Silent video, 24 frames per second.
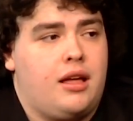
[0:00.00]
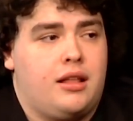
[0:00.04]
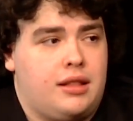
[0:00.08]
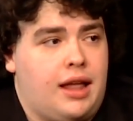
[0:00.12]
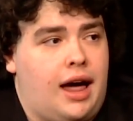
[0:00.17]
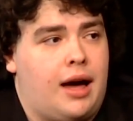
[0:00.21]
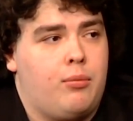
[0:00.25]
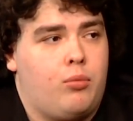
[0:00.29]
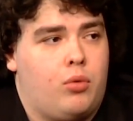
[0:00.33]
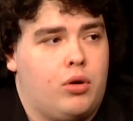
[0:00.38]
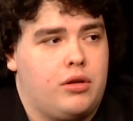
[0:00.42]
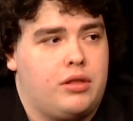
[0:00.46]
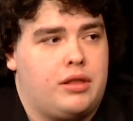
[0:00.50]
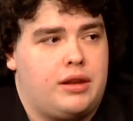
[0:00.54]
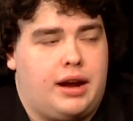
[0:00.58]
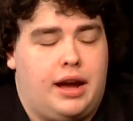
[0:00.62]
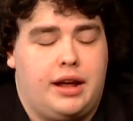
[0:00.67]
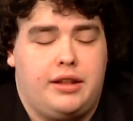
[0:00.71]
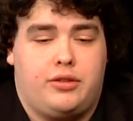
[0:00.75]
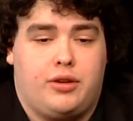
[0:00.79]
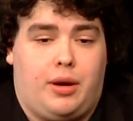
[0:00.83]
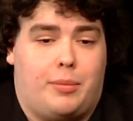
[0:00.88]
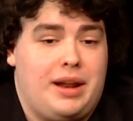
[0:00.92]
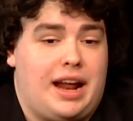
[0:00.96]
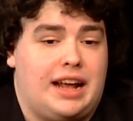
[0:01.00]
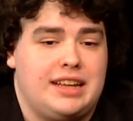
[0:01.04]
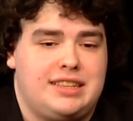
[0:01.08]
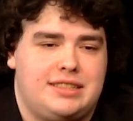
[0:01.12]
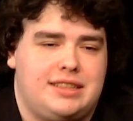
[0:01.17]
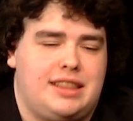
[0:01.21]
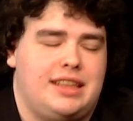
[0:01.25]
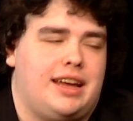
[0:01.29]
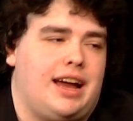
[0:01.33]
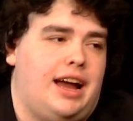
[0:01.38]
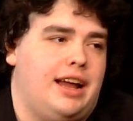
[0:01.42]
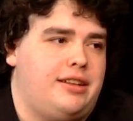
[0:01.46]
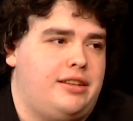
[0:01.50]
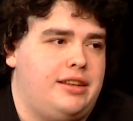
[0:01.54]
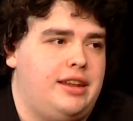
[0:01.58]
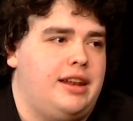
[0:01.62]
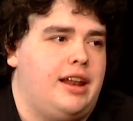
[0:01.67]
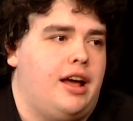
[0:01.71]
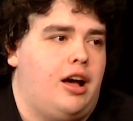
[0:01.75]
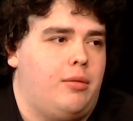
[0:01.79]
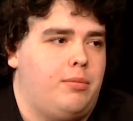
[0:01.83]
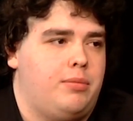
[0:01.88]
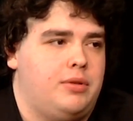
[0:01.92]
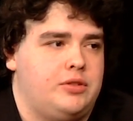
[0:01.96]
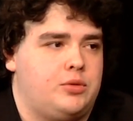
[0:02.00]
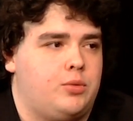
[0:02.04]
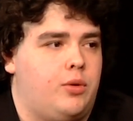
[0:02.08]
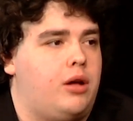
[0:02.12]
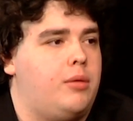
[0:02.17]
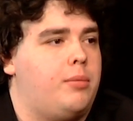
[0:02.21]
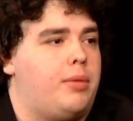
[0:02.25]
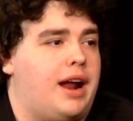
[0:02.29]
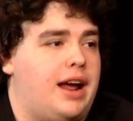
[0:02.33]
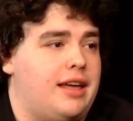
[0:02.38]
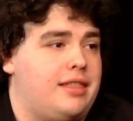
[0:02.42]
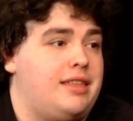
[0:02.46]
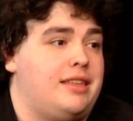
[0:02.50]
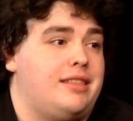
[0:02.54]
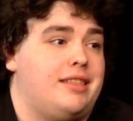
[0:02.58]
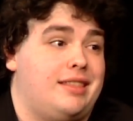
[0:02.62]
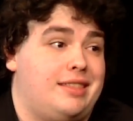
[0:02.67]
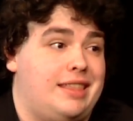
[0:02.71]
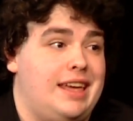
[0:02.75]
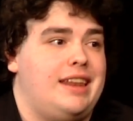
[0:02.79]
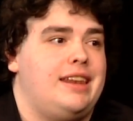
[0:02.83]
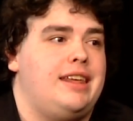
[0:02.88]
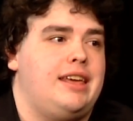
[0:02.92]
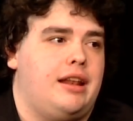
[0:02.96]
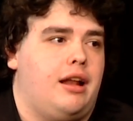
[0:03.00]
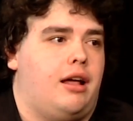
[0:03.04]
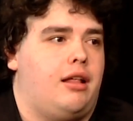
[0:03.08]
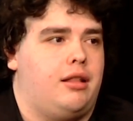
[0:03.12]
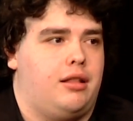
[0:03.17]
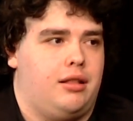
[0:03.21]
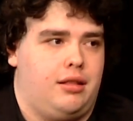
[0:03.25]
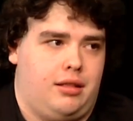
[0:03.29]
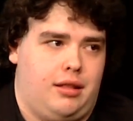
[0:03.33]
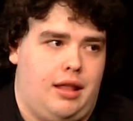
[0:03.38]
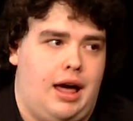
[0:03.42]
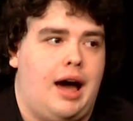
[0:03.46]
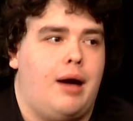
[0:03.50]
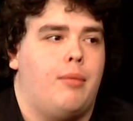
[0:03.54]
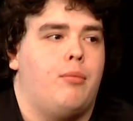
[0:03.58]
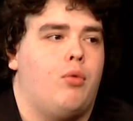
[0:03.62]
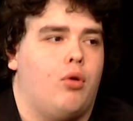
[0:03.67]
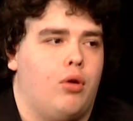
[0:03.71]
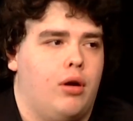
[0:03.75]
a lot more than I do. I mean, I think I need help as well, but I think that they need a lot